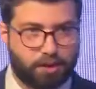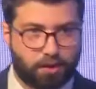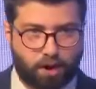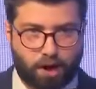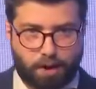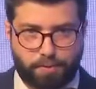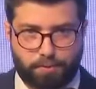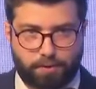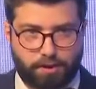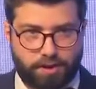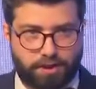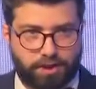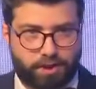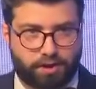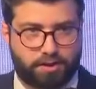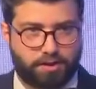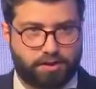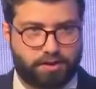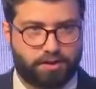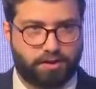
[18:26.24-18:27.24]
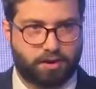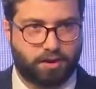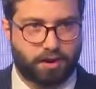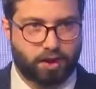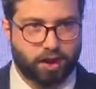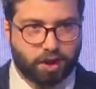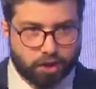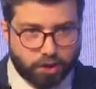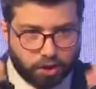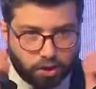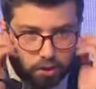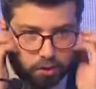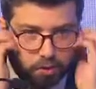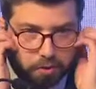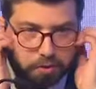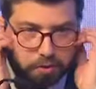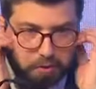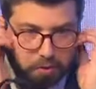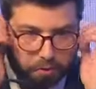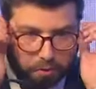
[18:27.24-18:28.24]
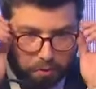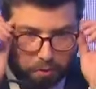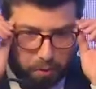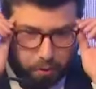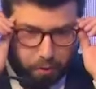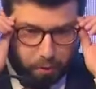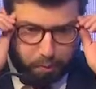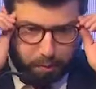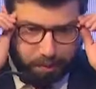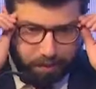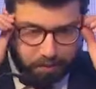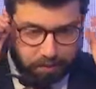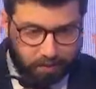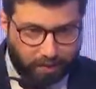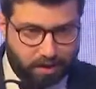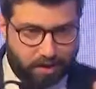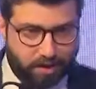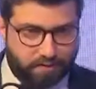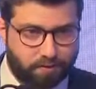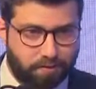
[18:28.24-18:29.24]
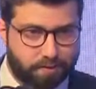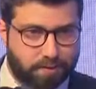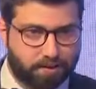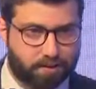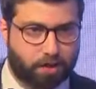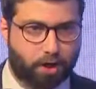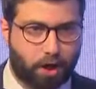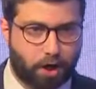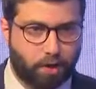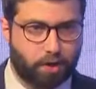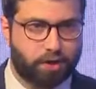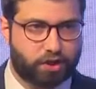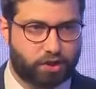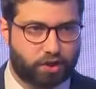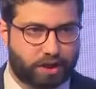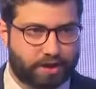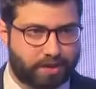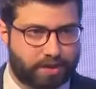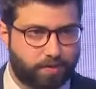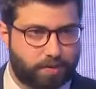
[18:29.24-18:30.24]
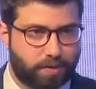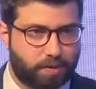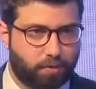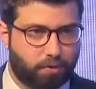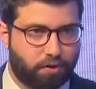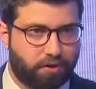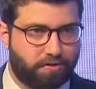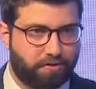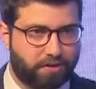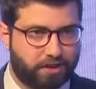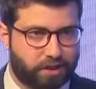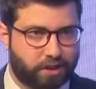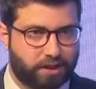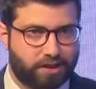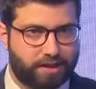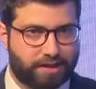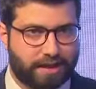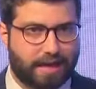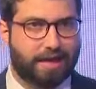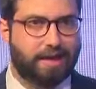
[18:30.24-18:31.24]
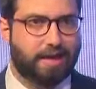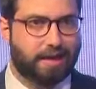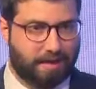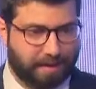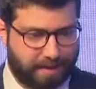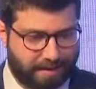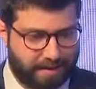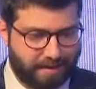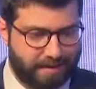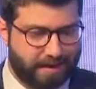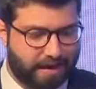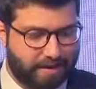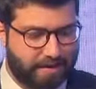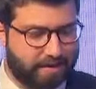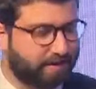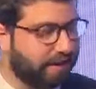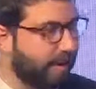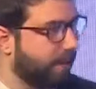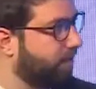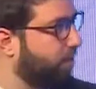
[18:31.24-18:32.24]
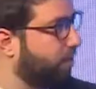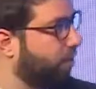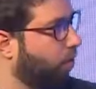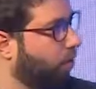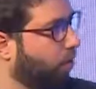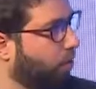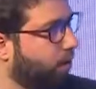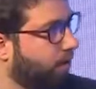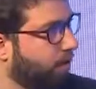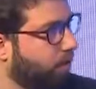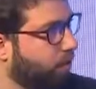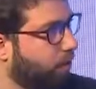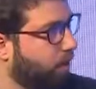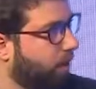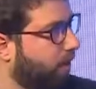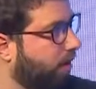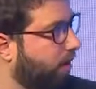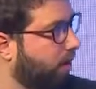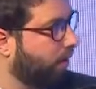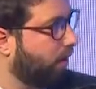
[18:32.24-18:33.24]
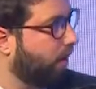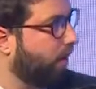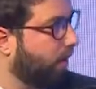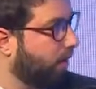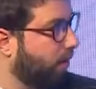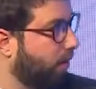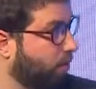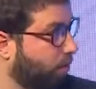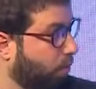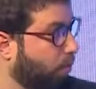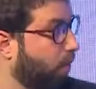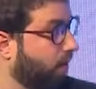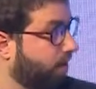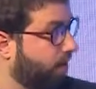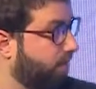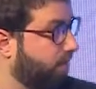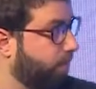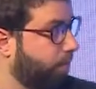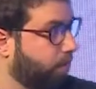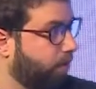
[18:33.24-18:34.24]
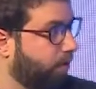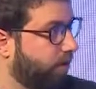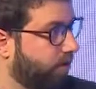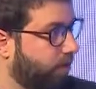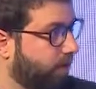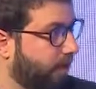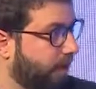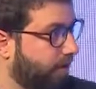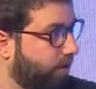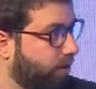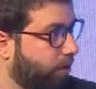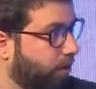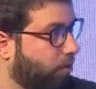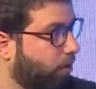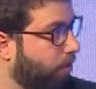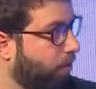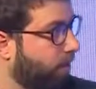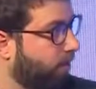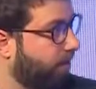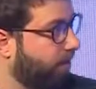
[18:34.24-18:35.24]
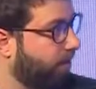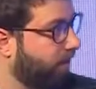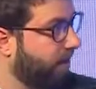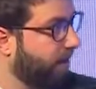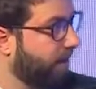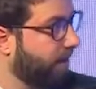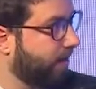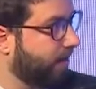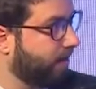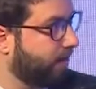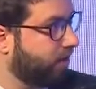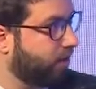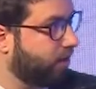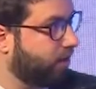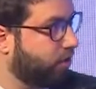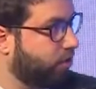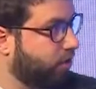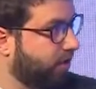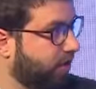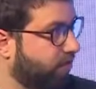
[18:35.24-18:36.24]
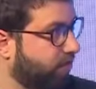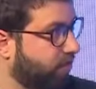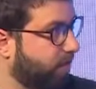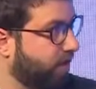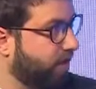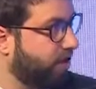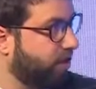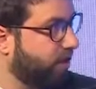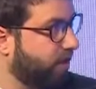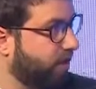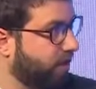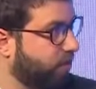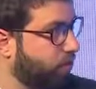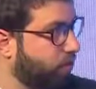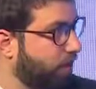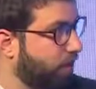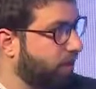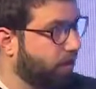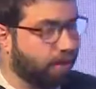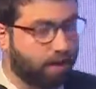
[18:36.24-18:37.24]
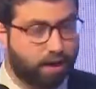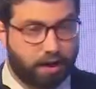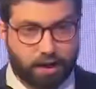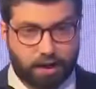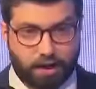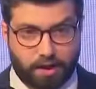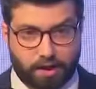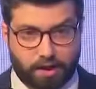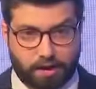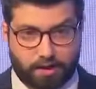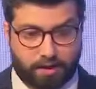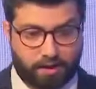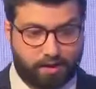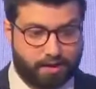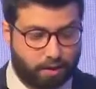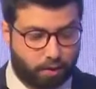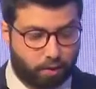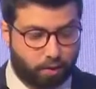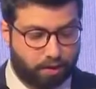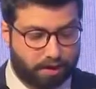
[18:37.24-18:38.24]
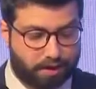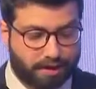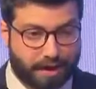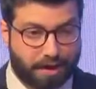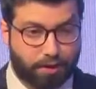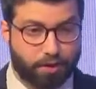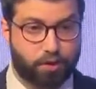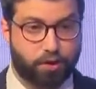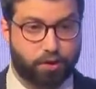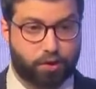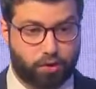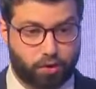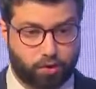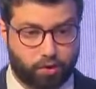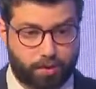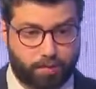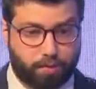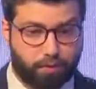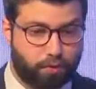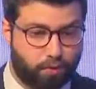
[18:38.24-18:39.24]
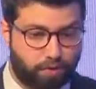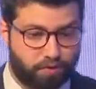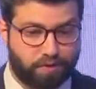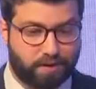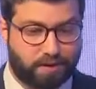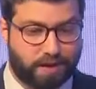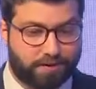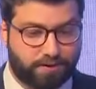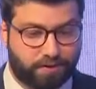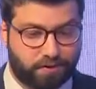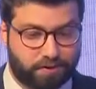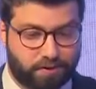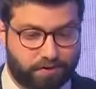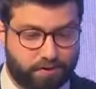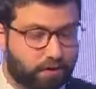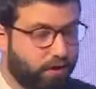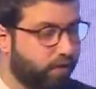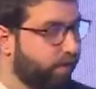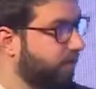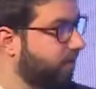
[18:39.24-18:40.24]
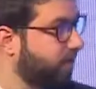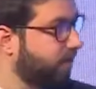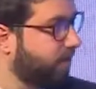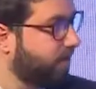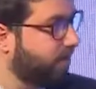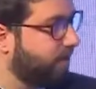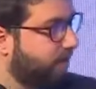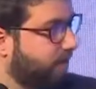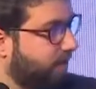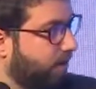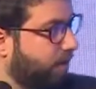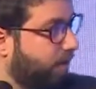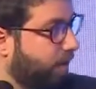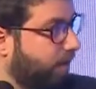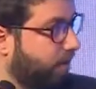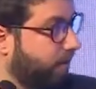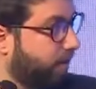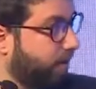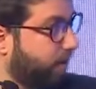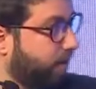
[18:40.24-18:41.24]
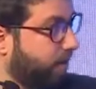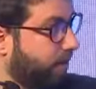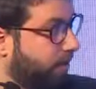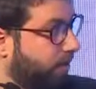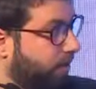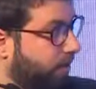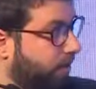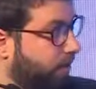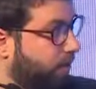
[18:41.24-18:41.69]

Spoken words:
your operations. So we know that governments are always trying to be more efficient, and that is at the core as well. One of the points at the core of digital transformation as well that will allow you to improve the level of services that are being